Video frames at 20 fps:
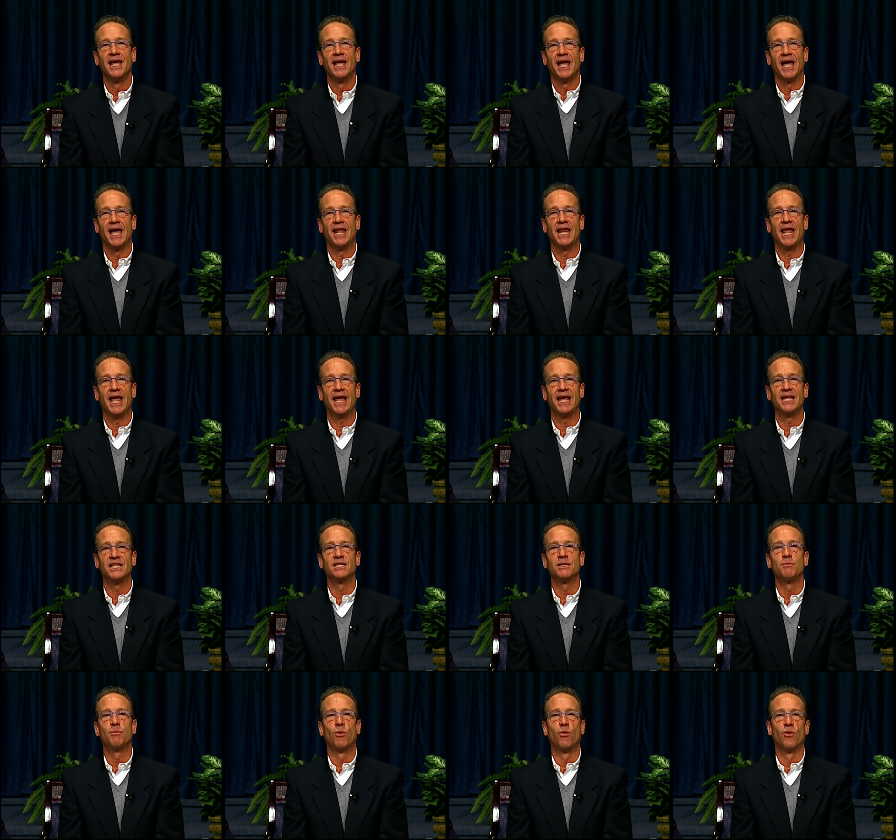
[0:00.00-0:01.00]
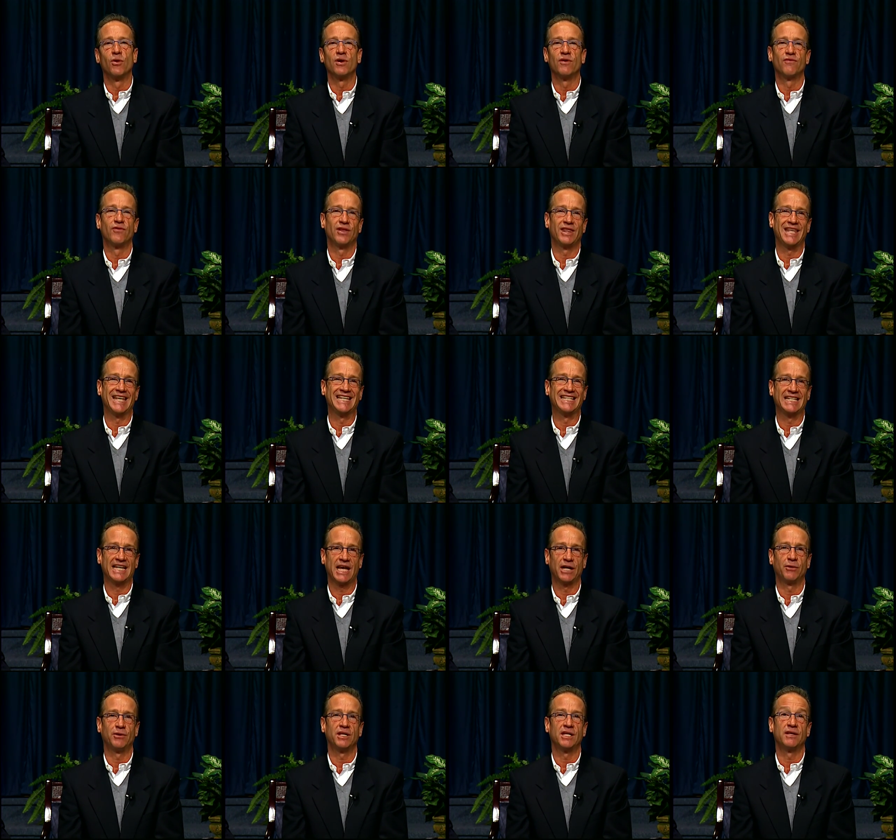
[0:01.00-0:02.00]
and A is important for the
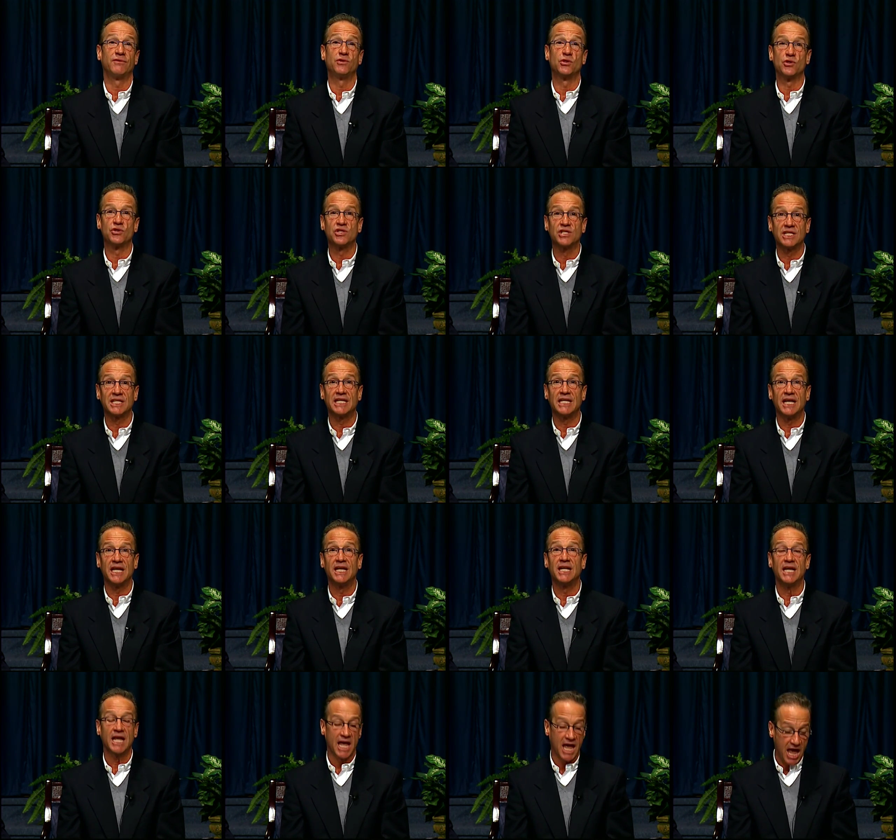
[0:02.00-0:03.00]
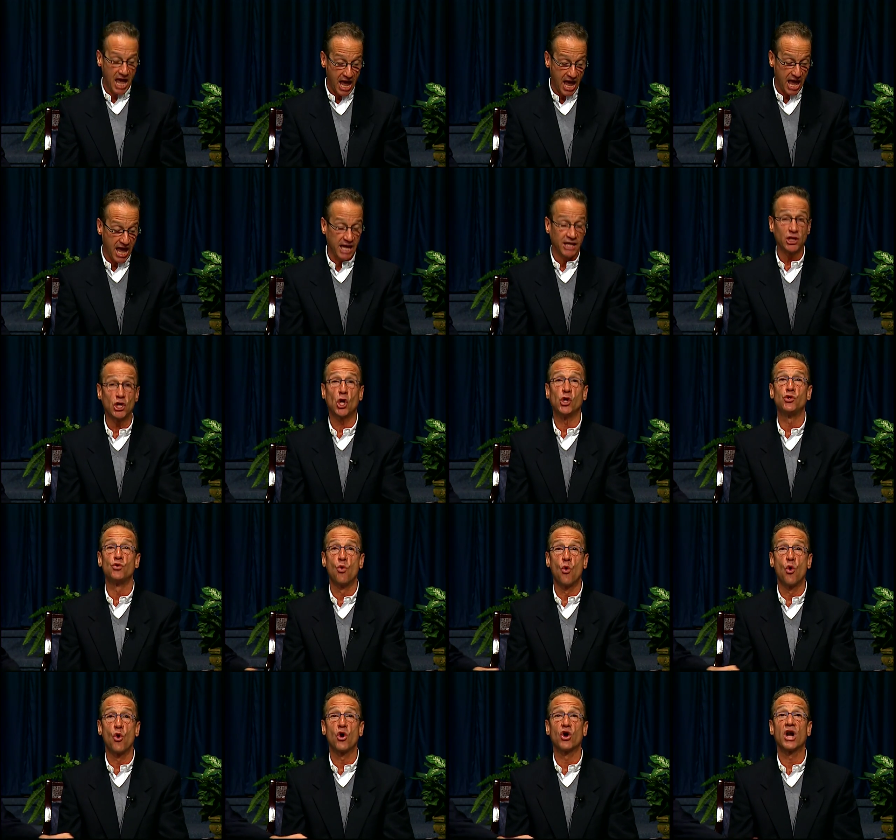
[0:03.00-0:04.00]
integrity of your skin and
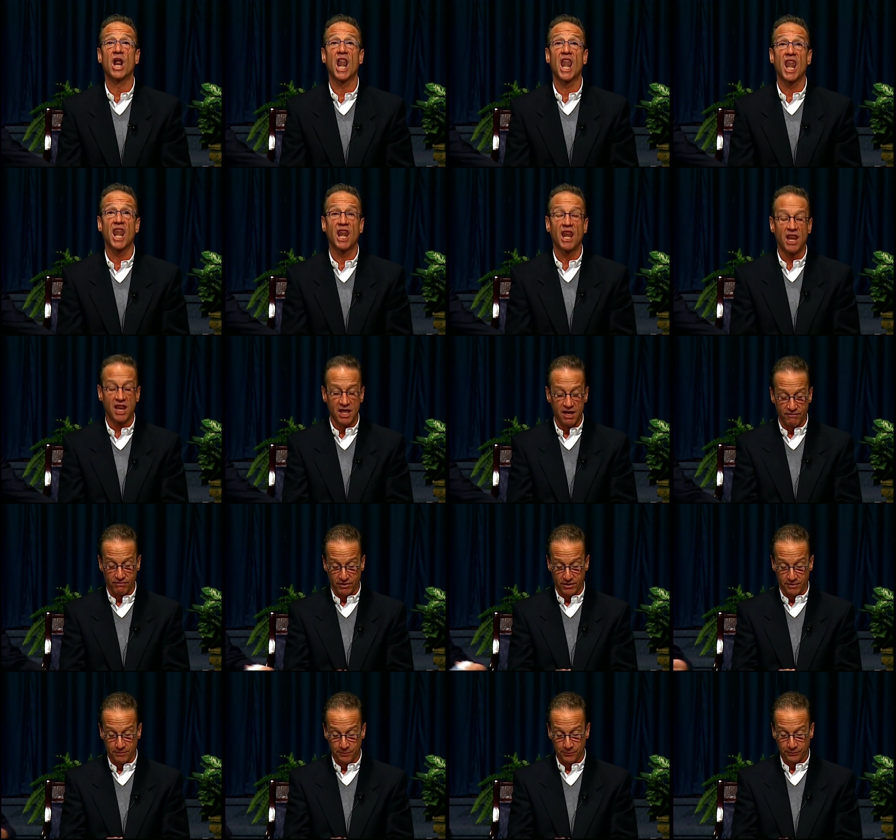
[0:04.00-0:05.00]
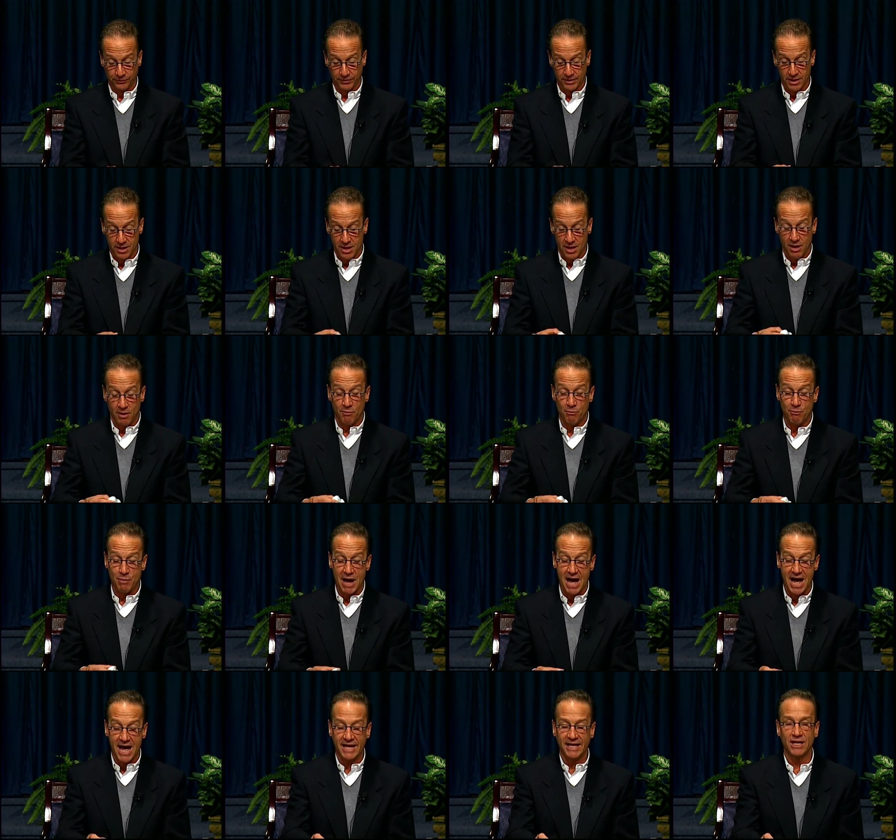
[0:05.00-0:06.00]
your liver.
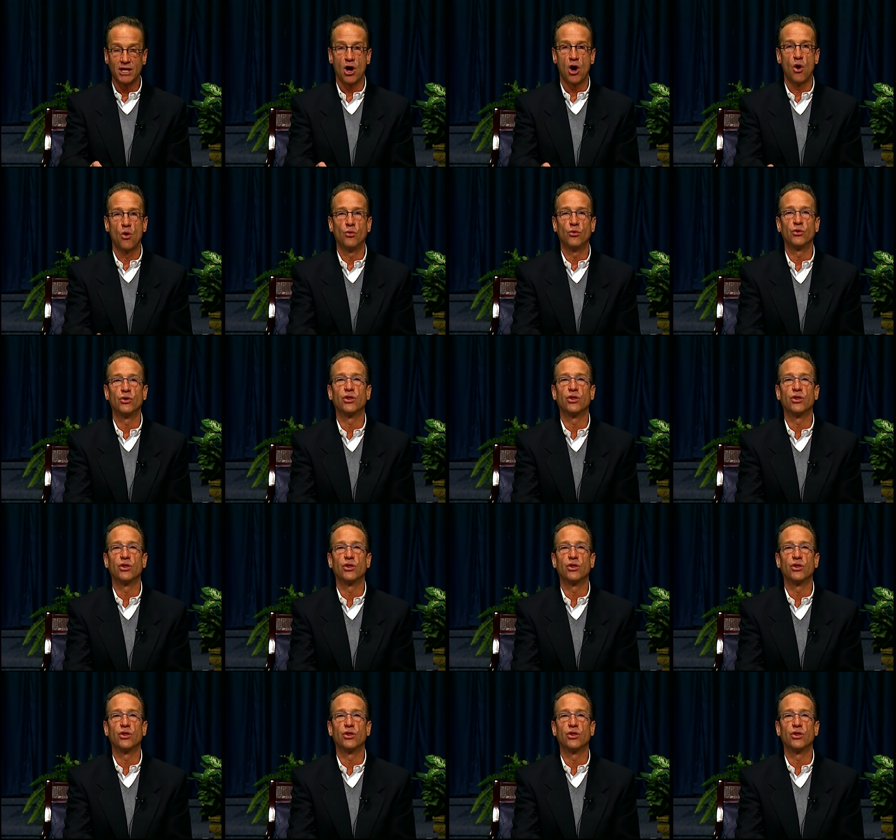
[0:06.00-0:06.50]
Bio